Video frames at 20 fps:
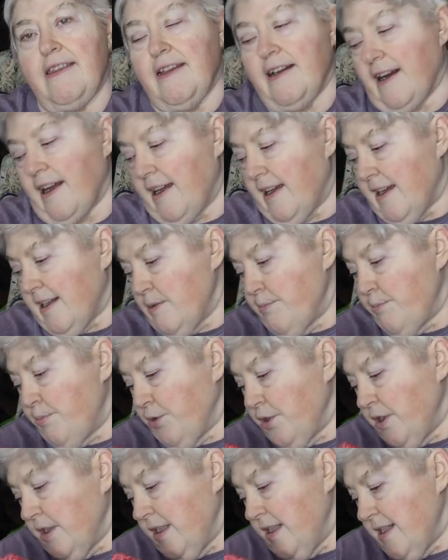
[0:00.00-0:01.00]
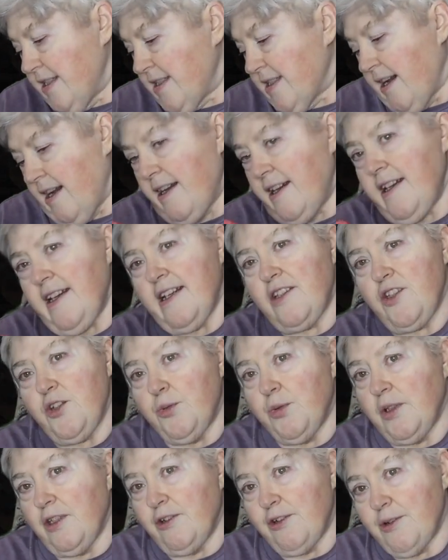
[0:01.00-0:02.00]
that I had to put it aside, and you
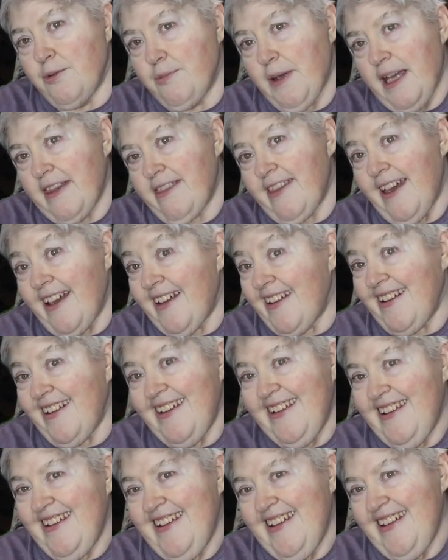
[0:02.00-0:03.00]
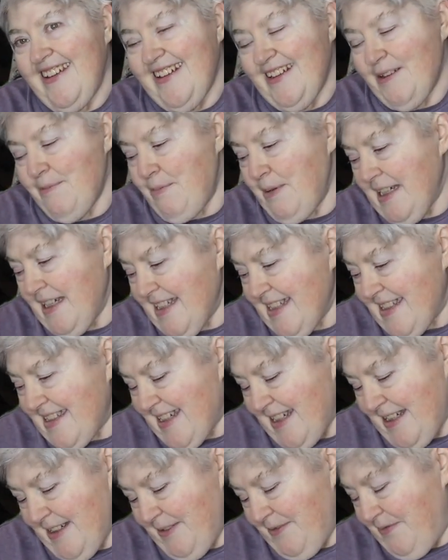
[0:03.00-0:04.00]
will learn about that in a bit.